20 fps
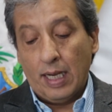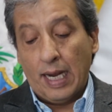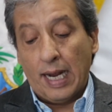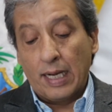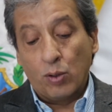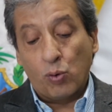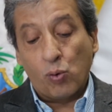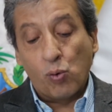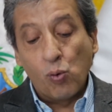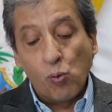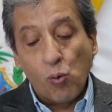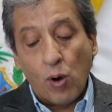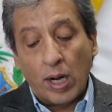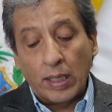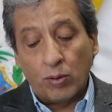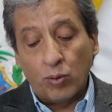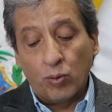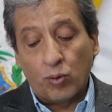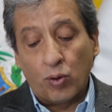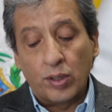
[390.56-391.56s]
and who
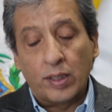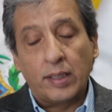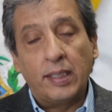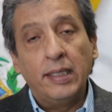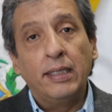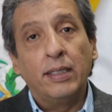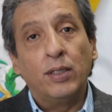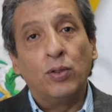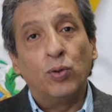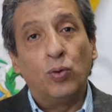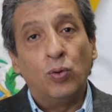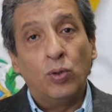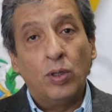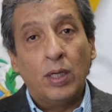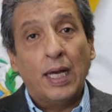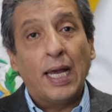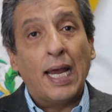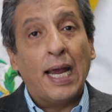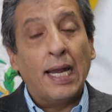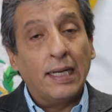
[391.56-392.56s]
want to continue
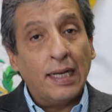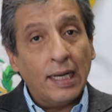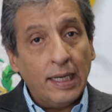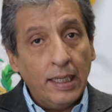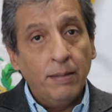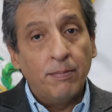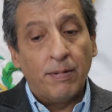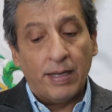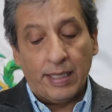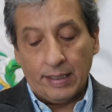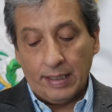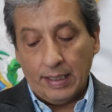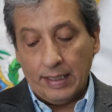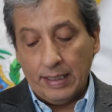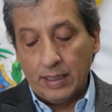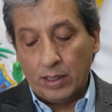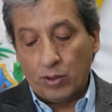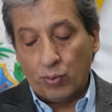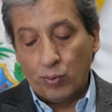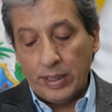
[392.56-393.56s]
and even
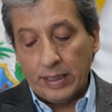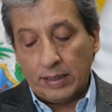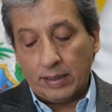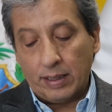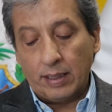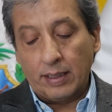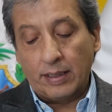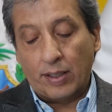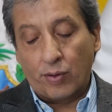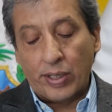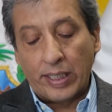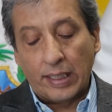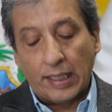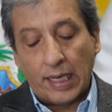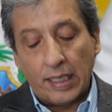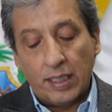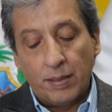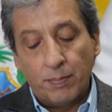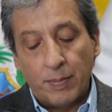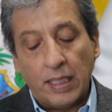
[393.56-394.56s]
increase their
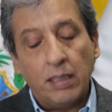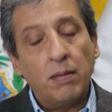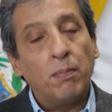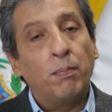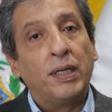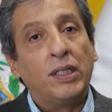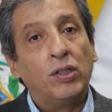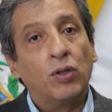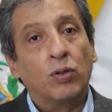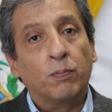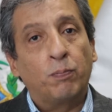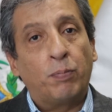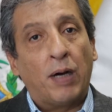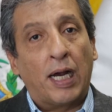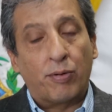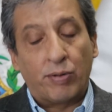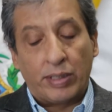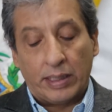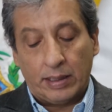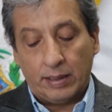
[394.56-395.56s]
engagement beyond
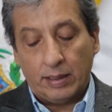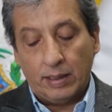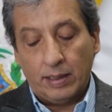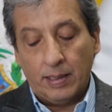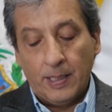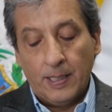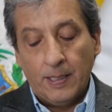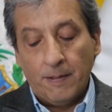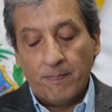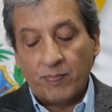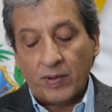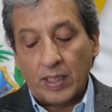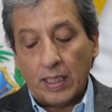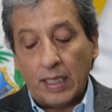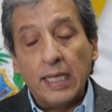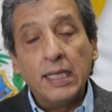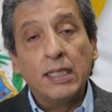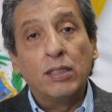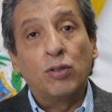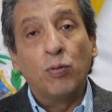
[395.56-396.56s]
Paris,
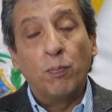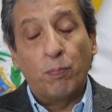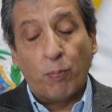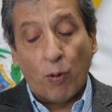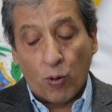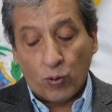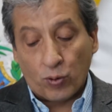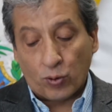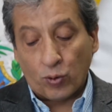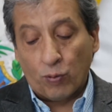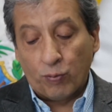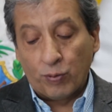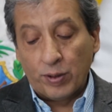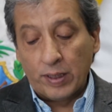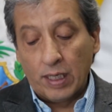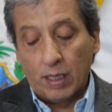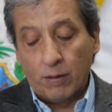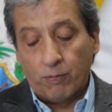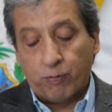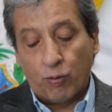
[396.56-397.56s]
in support of
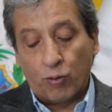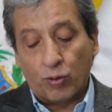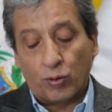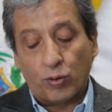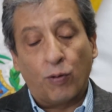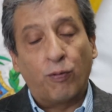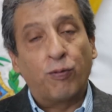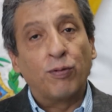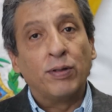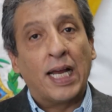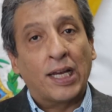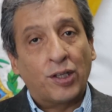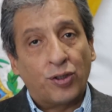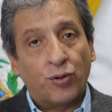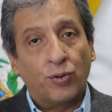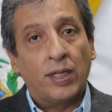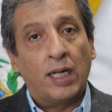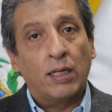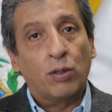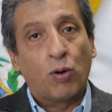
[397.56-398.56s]
the effort of
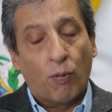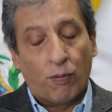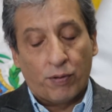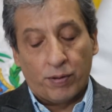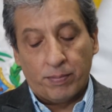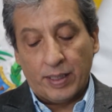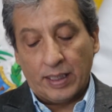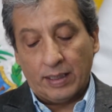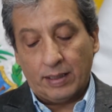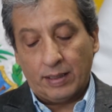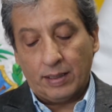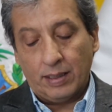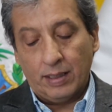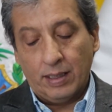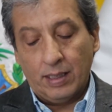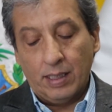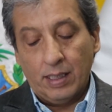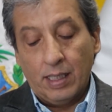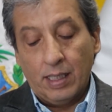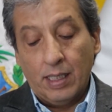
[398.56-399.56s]
national governments.
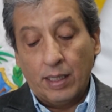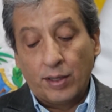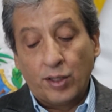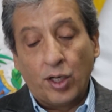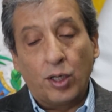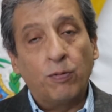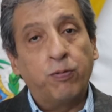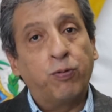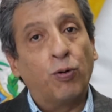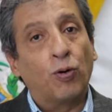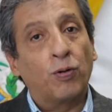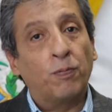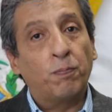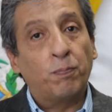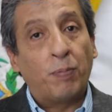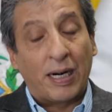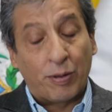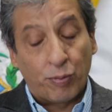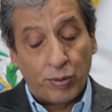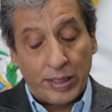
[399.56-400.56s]
Therefore,
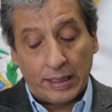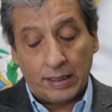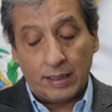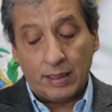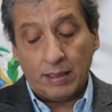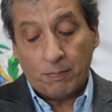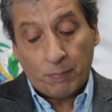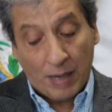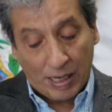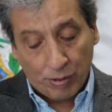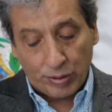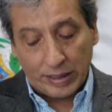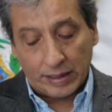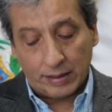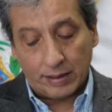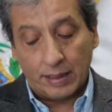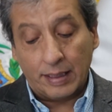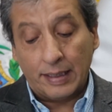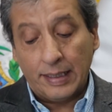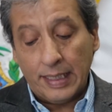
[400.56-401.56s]

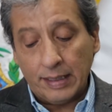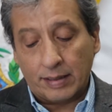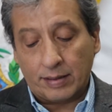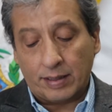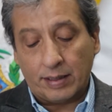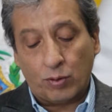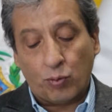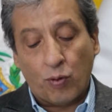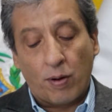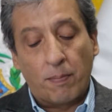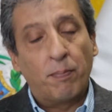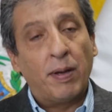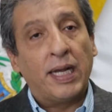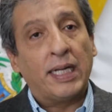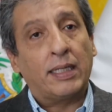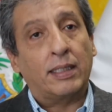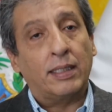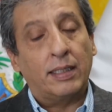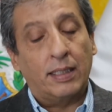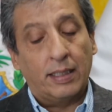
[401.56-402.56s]
Paris needs to
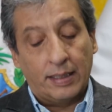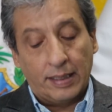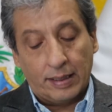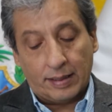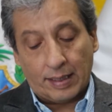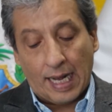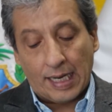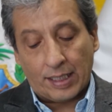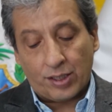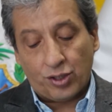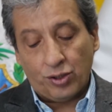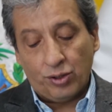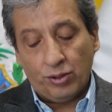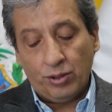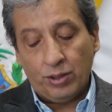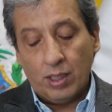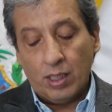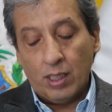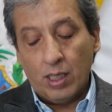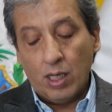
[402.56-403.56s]
embed this
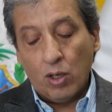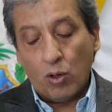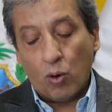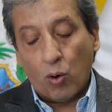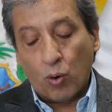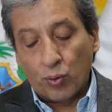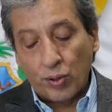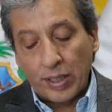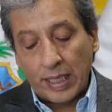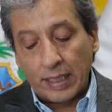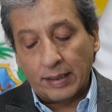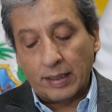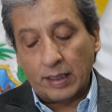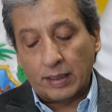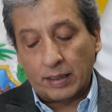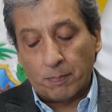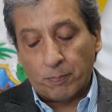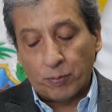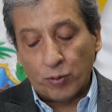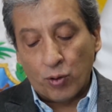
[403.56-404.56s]

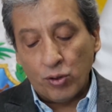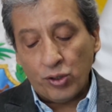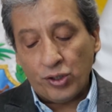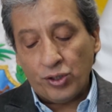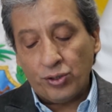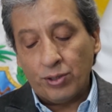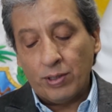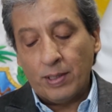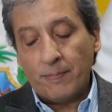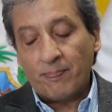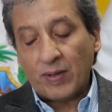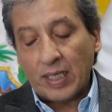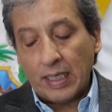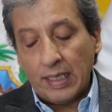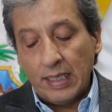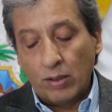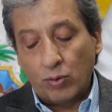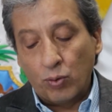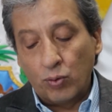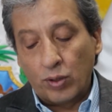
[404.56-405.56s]
action-oriented approach
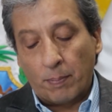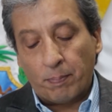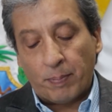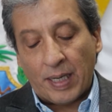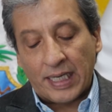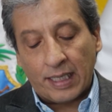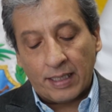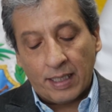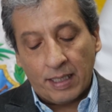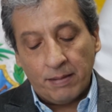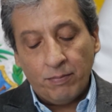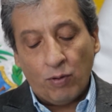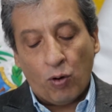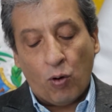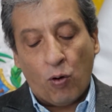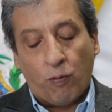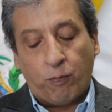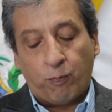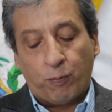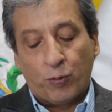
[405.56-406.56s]
into the paradigm
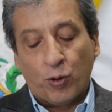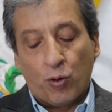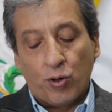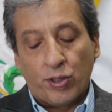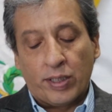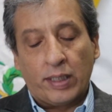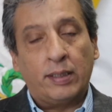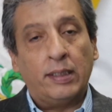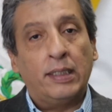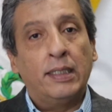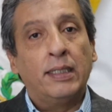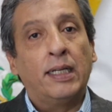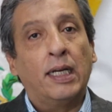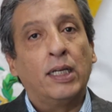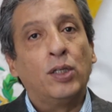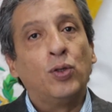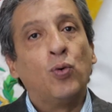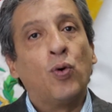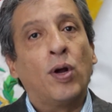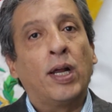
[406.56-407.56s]
of progress in the
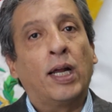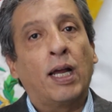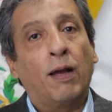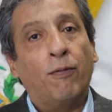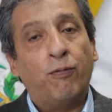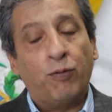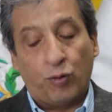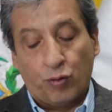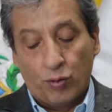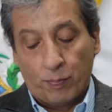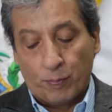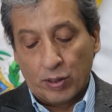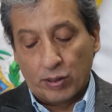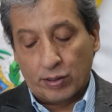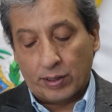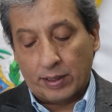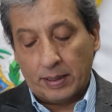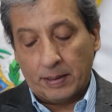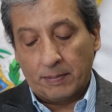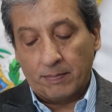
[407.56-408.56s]

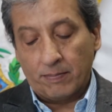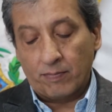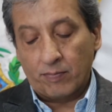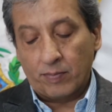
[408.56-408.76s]
UNFCCC.